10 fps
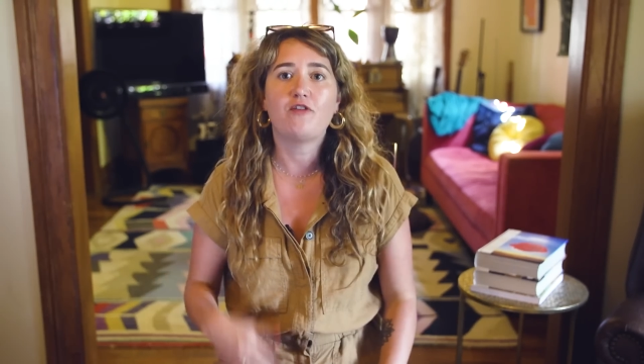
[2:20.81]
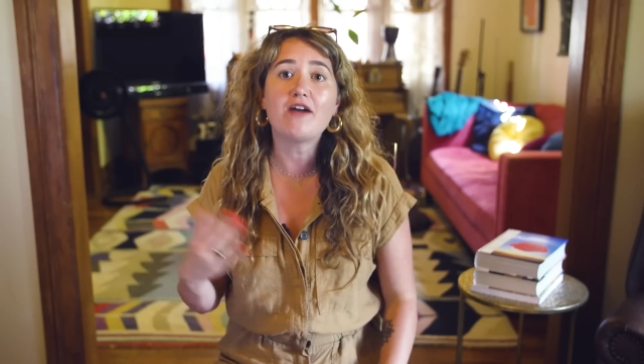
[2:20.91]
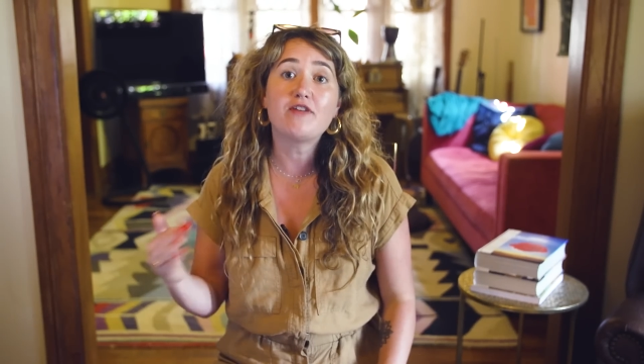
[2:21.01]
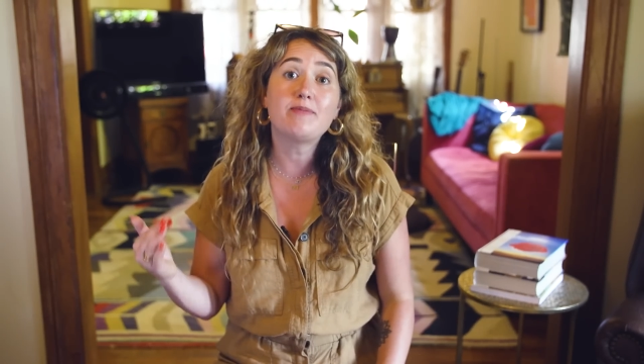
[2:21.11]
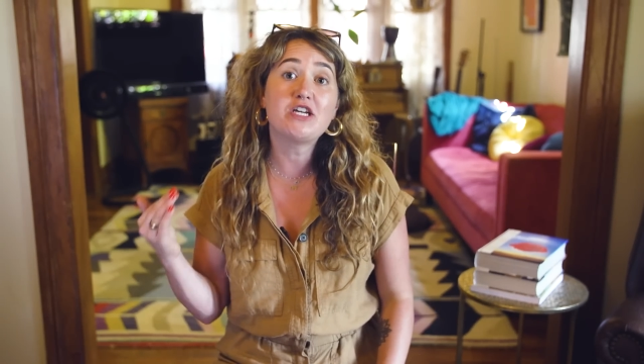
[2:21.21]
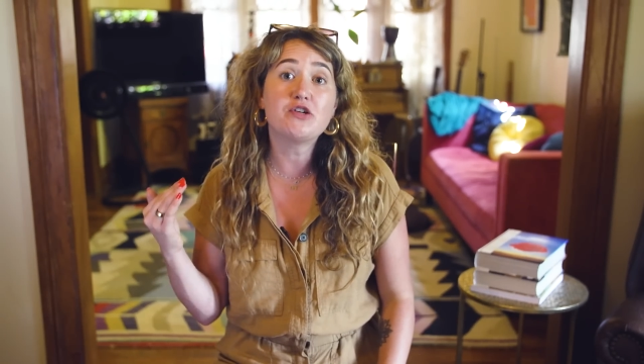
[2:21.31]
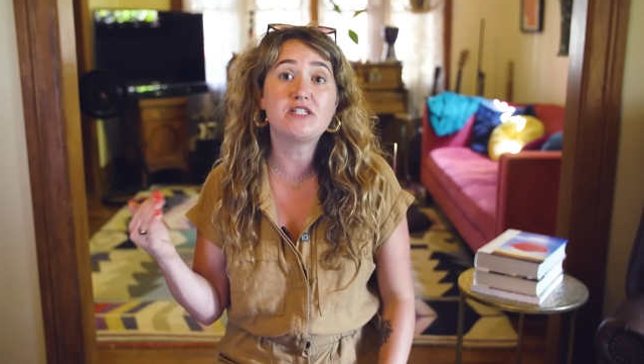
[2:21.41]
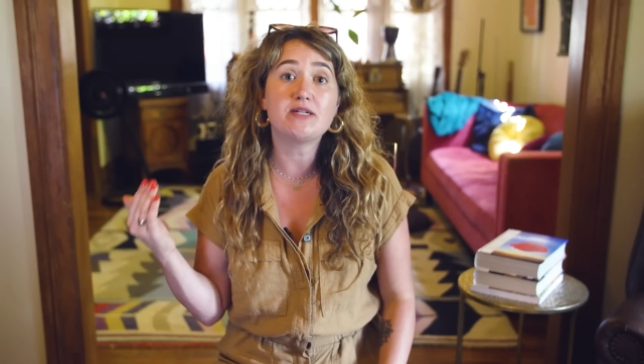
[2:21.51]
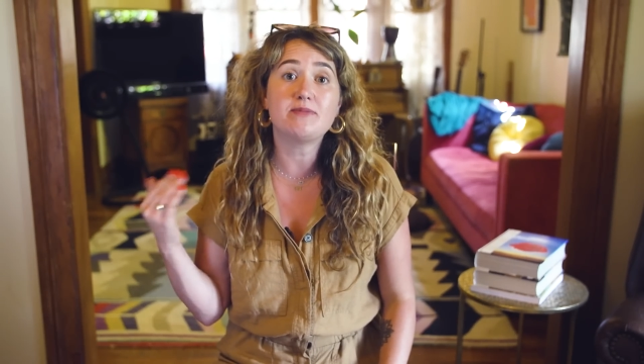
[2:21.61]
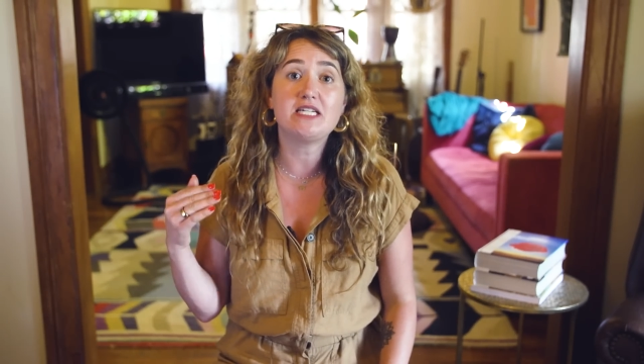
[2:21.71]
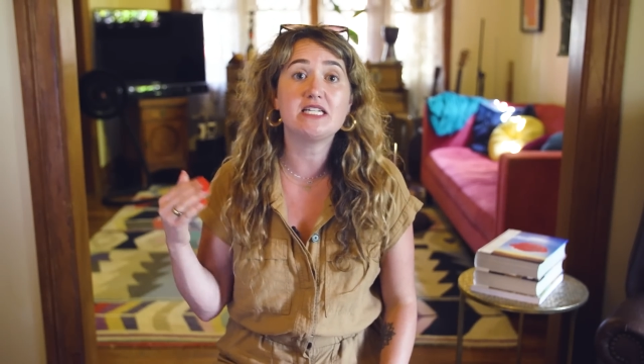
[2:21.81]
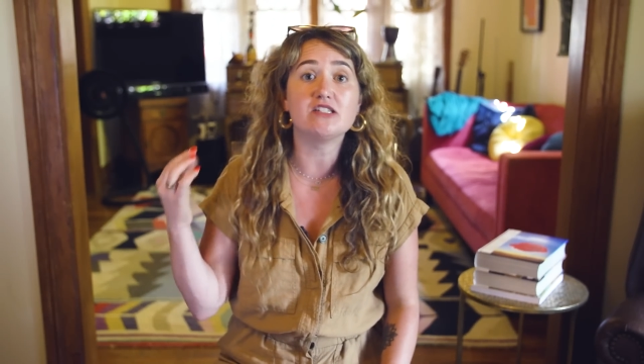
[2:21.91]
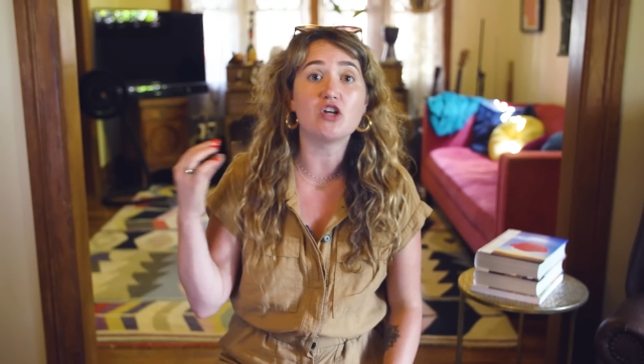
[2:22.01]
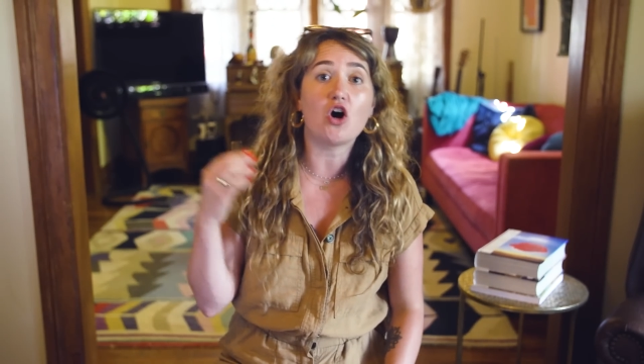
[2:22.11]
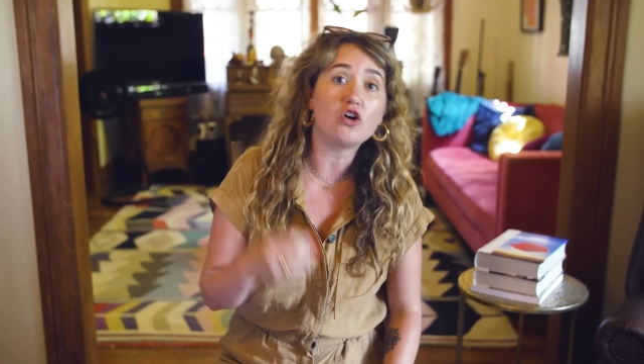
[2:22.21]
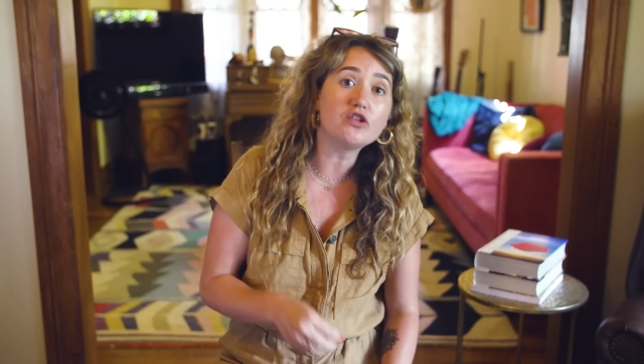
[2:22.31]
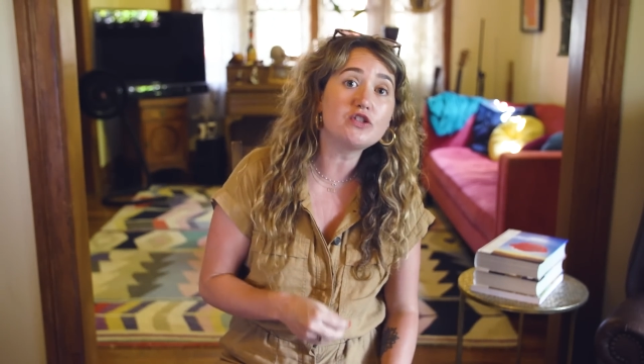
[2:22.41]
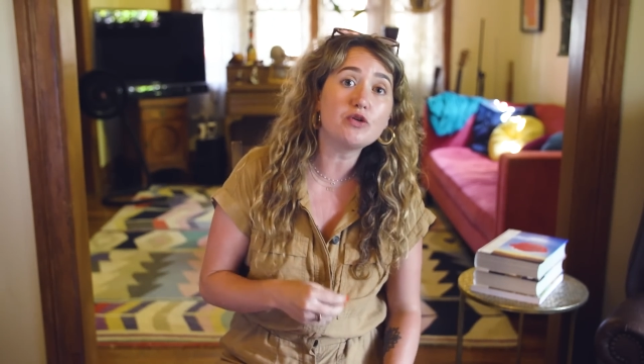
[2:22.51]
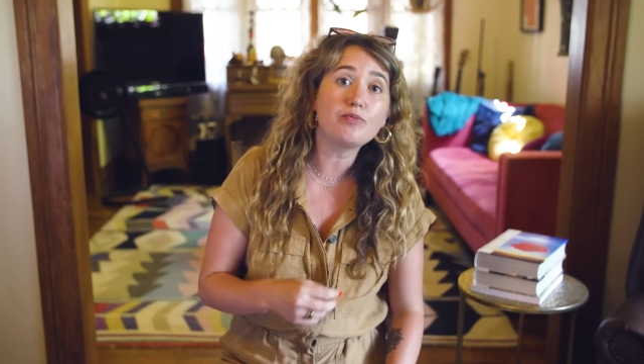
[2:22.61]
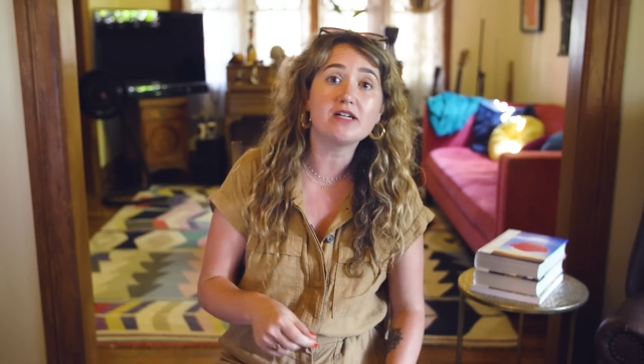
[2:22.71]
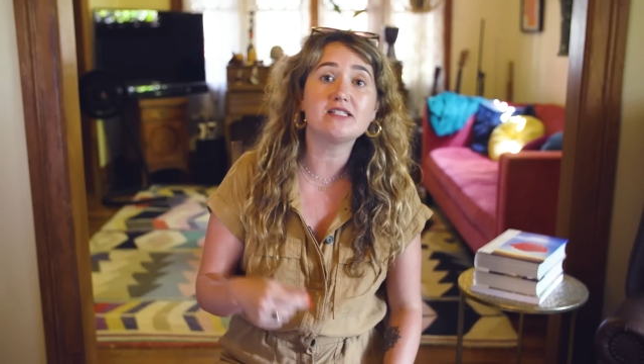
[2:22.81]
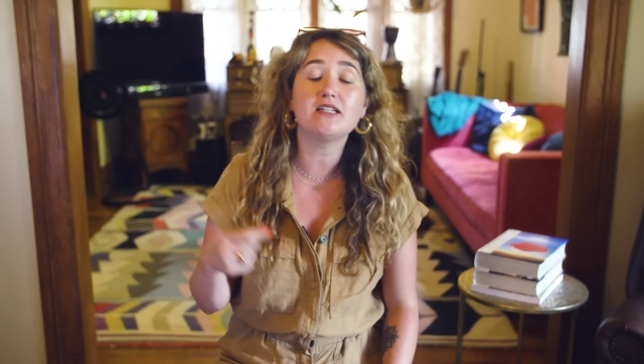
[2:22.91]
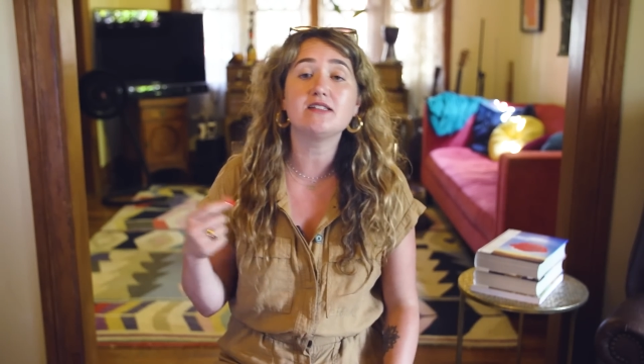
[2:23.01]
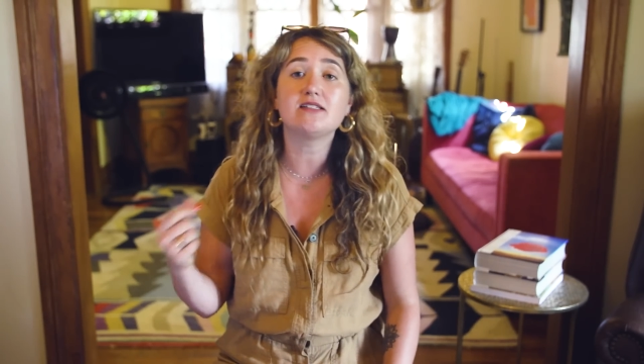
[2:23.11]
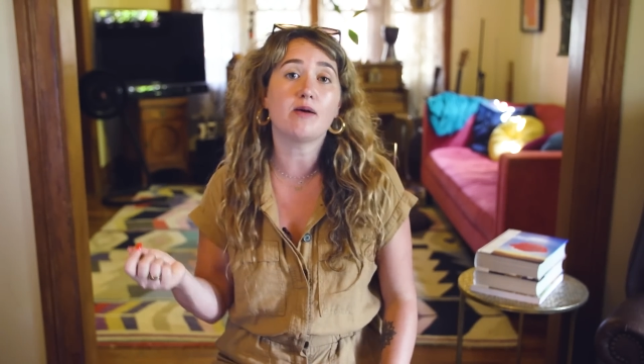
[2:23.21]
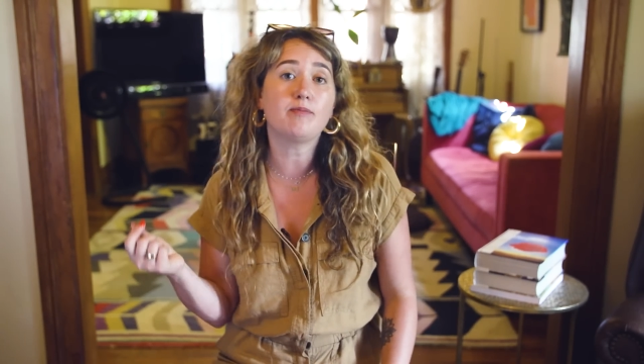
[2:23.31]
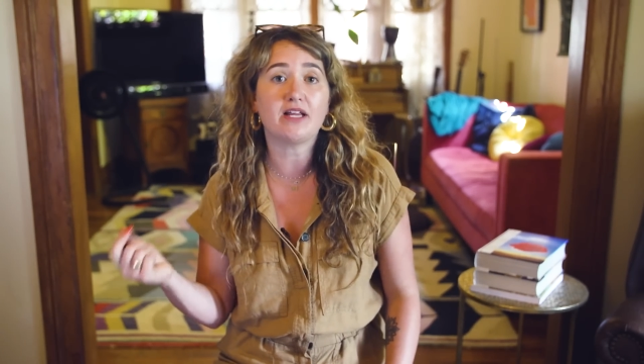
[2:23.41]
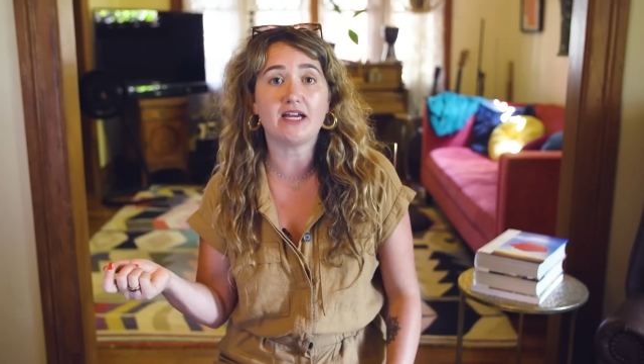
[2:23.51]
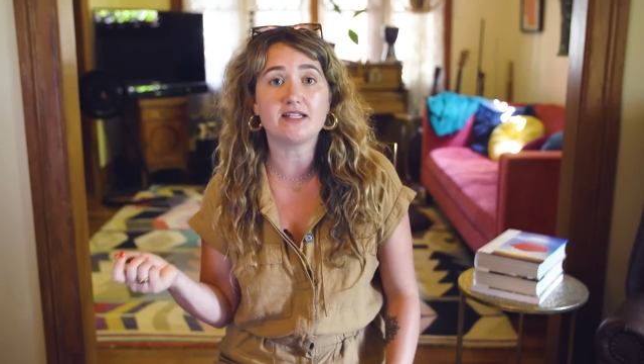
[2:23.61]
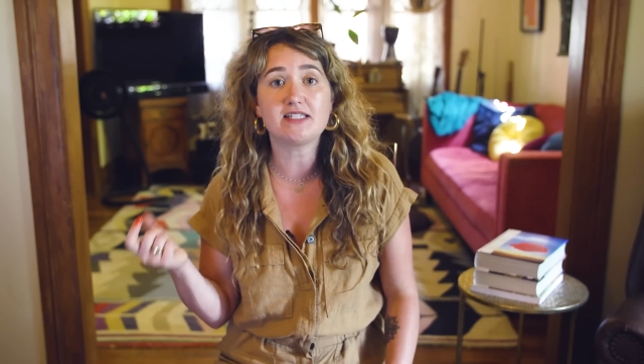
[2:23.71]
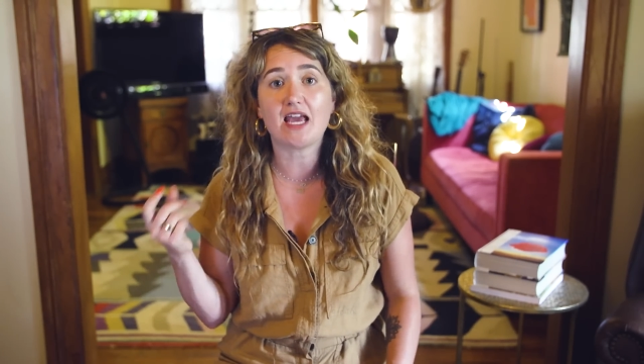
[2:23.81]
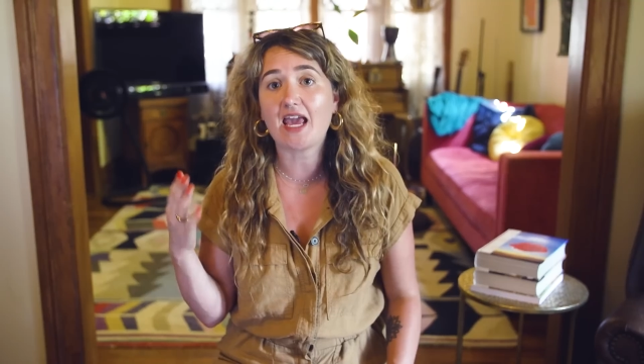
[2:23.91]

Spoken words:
5-MeO-DMT is also present in some plants,